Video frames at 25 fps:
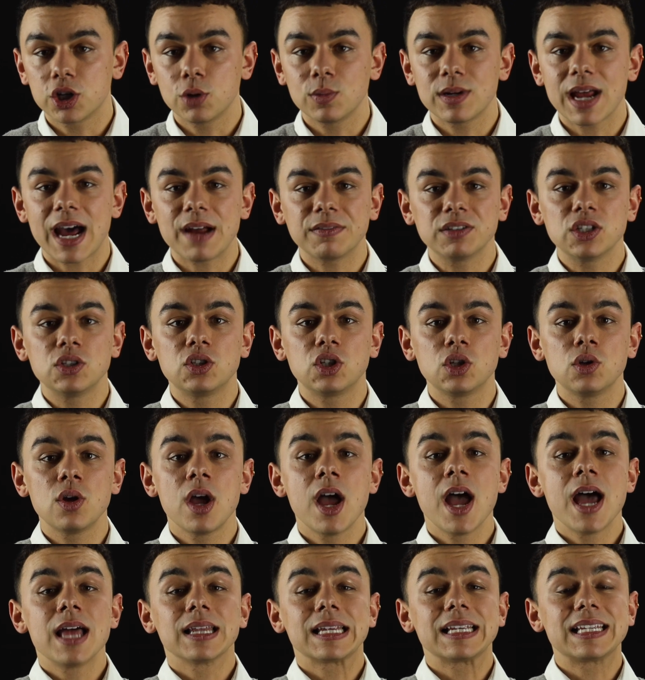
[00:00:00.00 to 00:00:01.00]
You would have to do
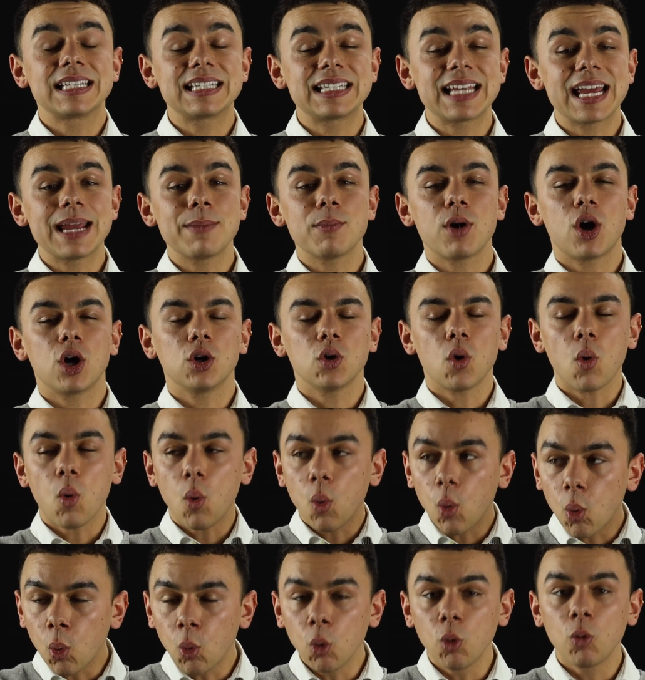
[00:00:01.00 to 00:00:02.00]
the same on
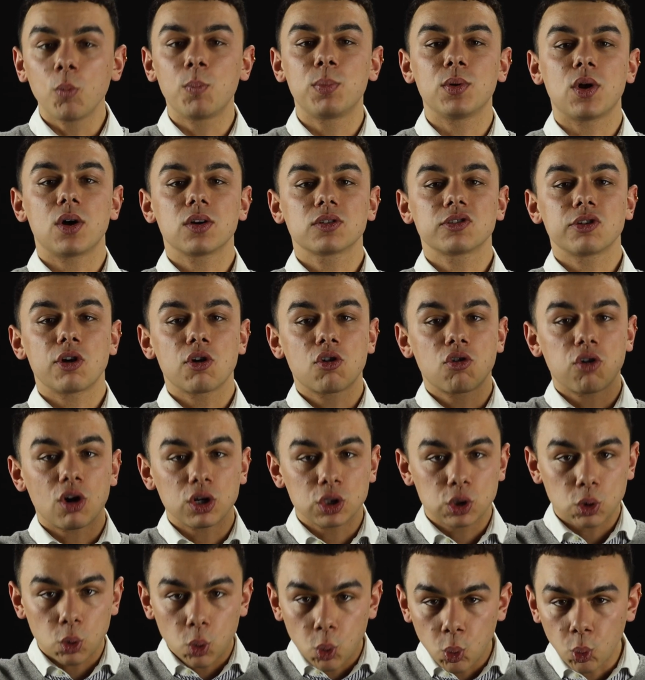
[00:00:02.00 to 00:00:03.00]
all blocks
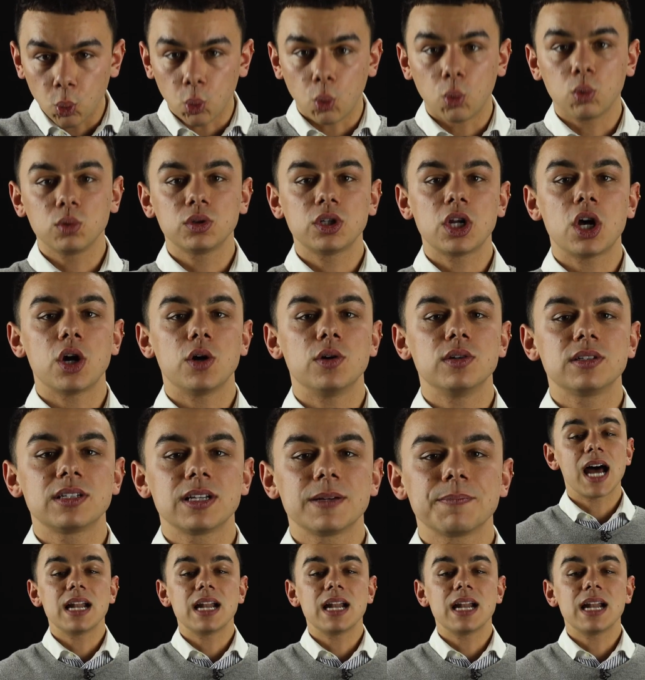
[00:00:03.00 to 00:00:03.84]
across all nodes.